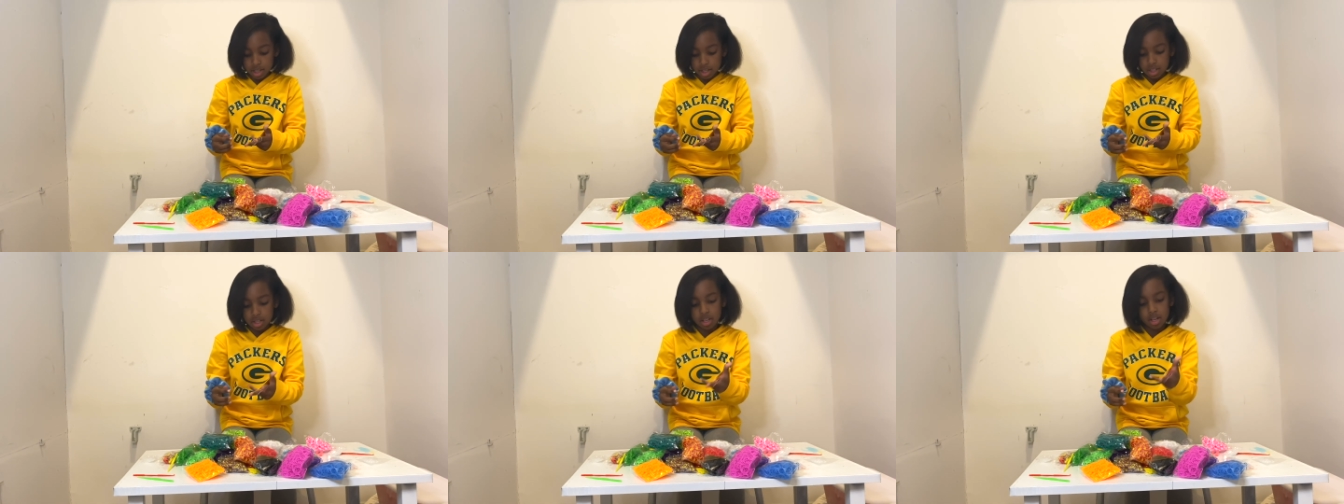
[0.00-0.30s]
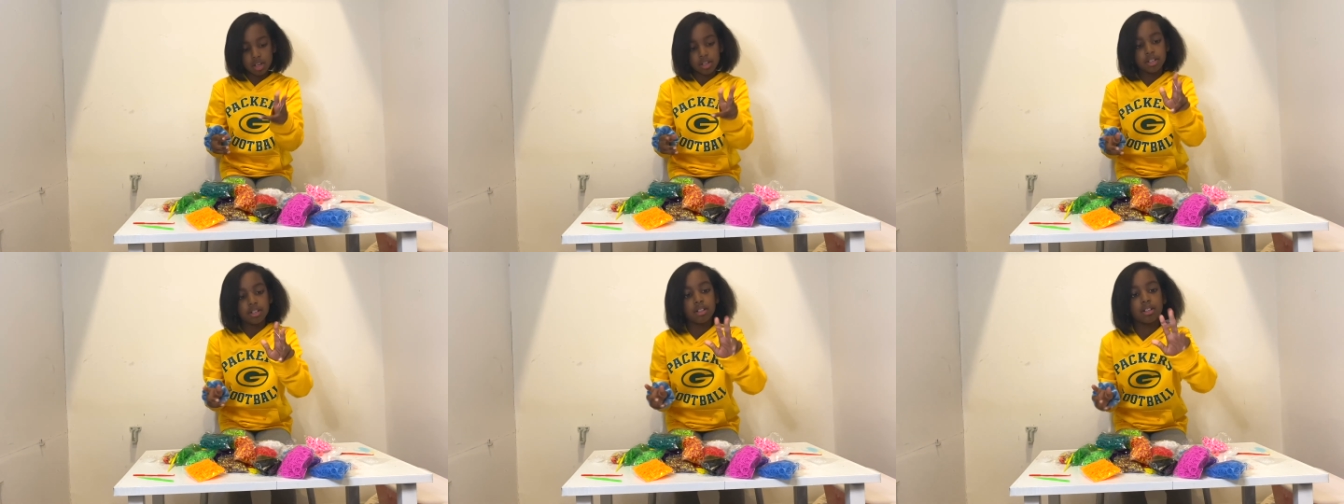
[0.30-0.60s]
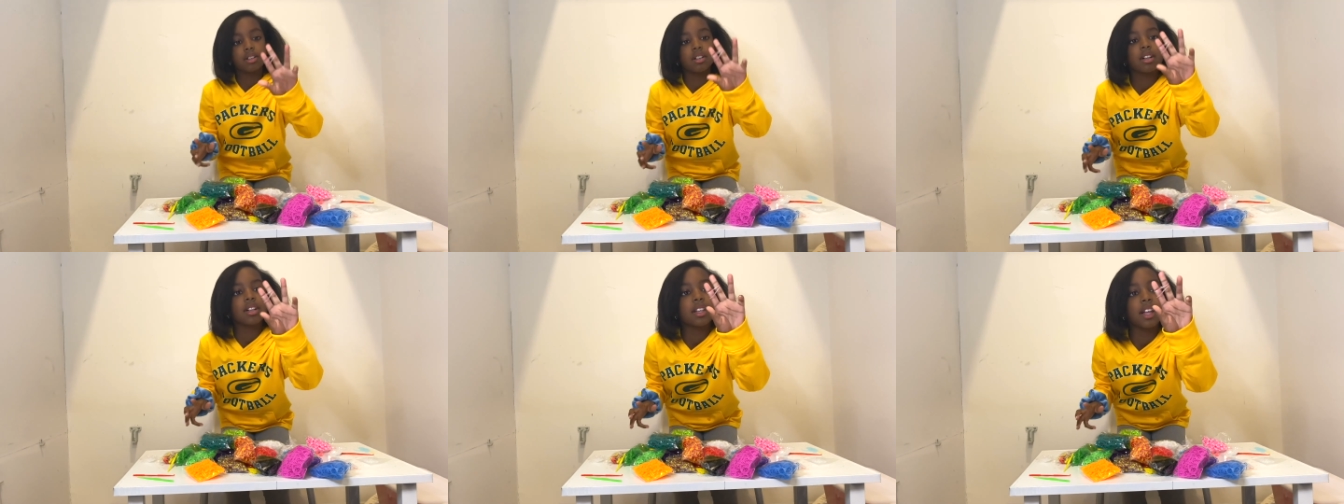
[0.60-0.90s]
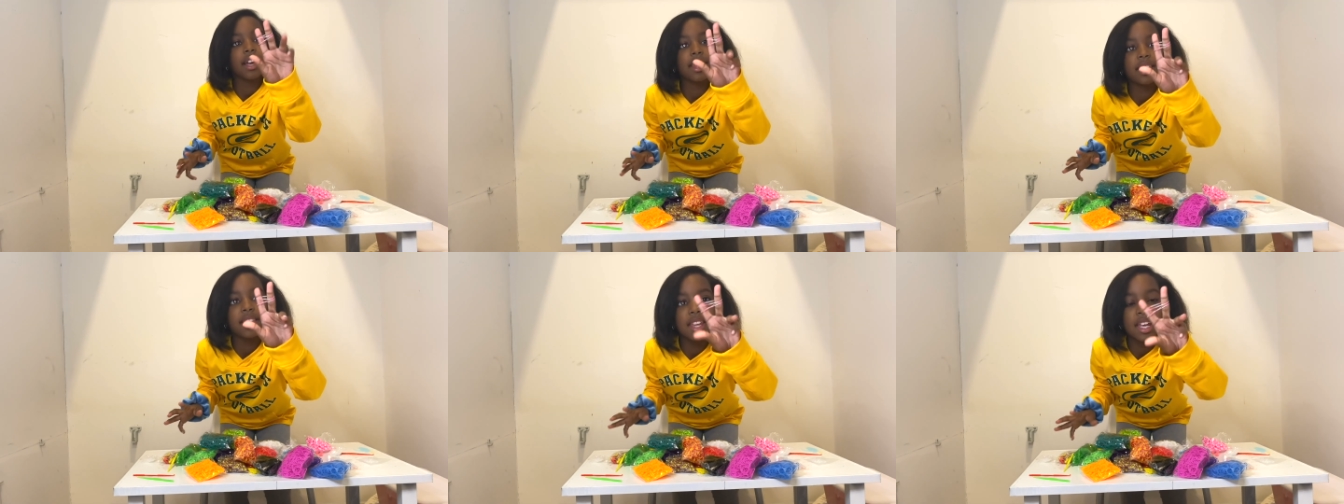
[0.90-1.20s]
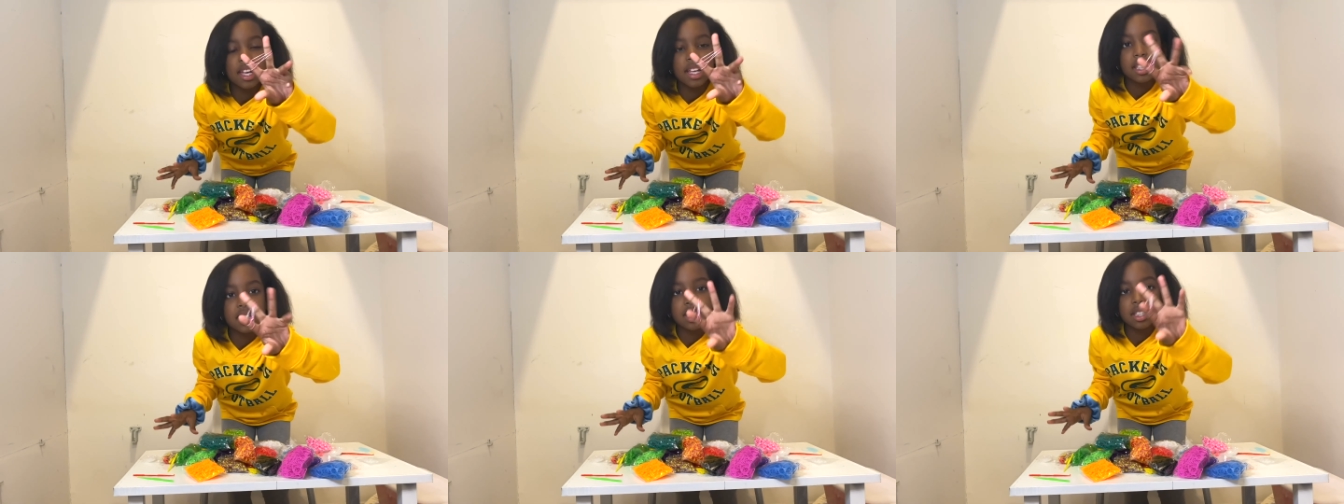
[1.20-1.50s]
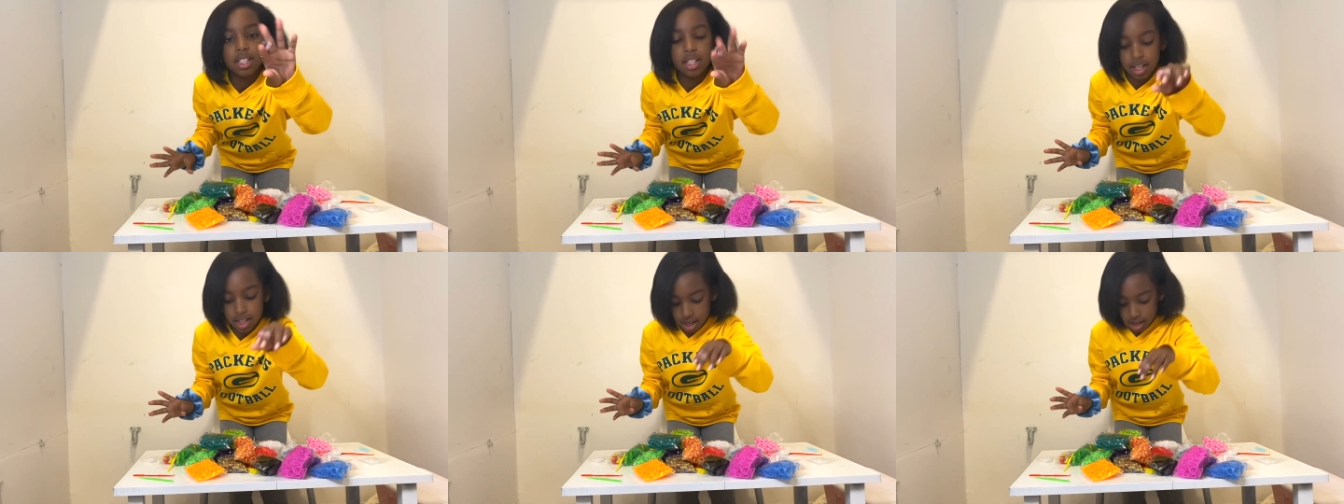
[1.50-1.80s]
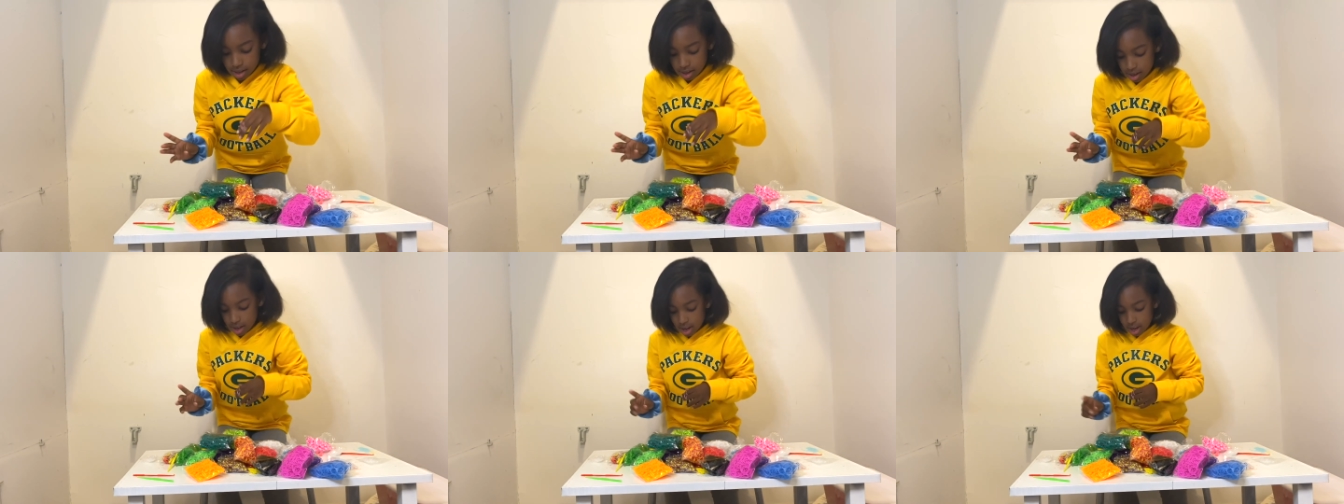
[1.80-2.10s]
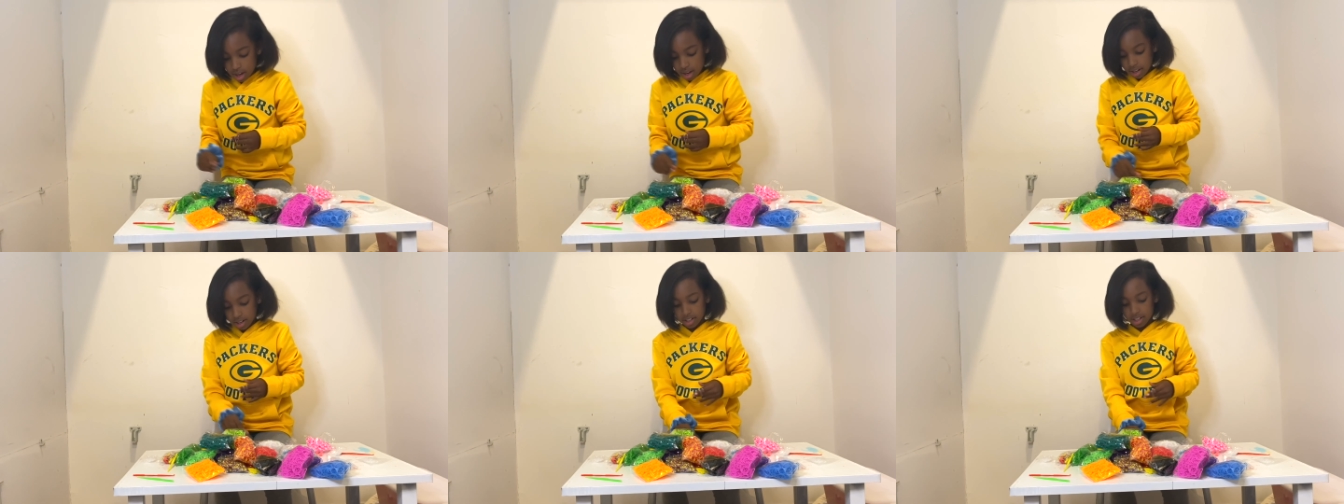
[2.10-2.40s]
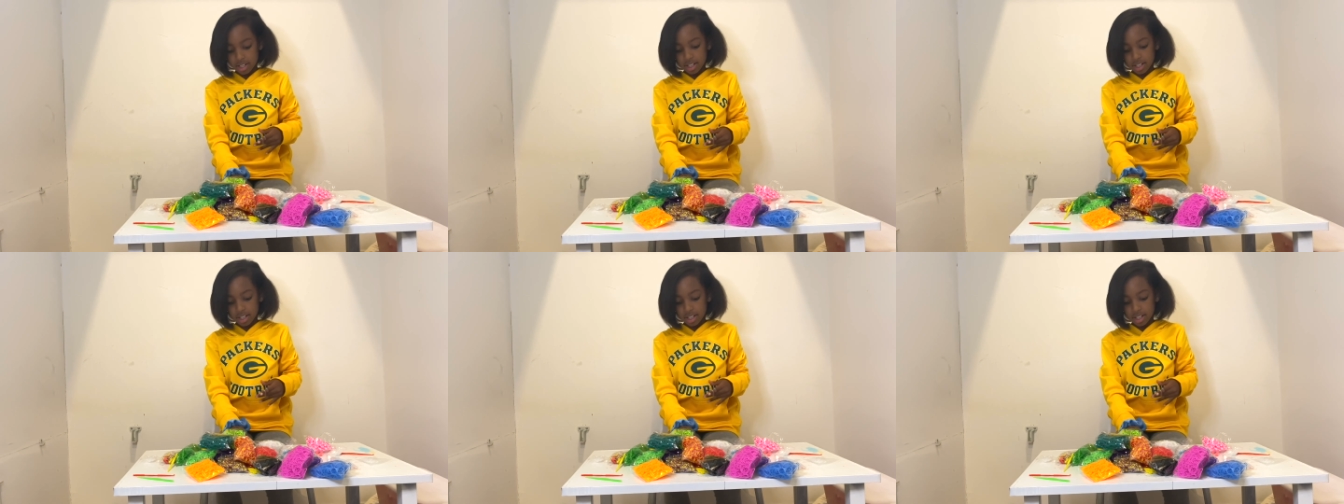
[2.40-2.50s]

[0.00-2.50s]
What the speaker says: So it should look like this. You're